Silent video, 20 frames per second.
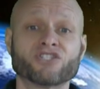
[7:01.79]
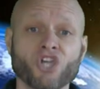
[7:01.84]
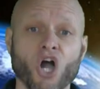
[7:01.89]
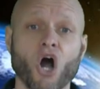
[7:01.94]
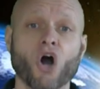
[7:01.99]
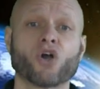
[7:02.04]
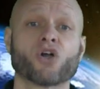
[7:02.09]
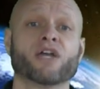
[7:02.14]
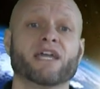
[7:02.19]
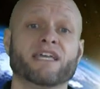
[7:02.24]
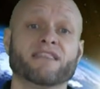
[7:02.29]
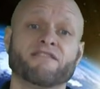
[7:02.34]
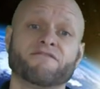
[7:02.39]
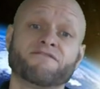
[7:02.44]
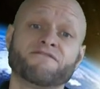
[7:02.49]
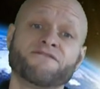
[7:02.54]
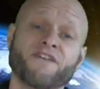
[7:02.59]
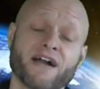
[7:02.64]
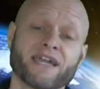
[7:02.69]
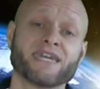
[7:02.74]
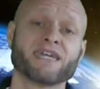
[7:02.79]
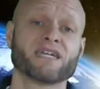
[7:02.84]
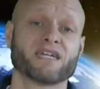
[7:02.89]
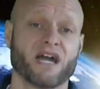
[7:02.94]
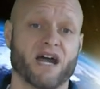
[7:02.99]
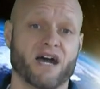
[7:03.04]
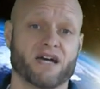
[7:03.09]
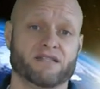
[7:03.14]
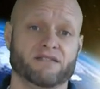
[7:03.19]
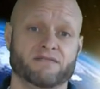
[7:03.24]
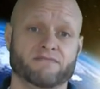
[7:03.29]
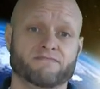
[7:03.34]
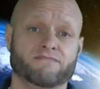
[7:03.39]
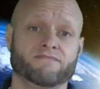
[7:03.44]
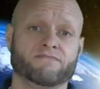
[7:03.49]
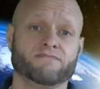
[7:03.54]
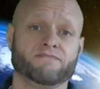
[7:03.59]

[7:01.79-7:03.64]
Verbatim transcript: dog in the fucking garden.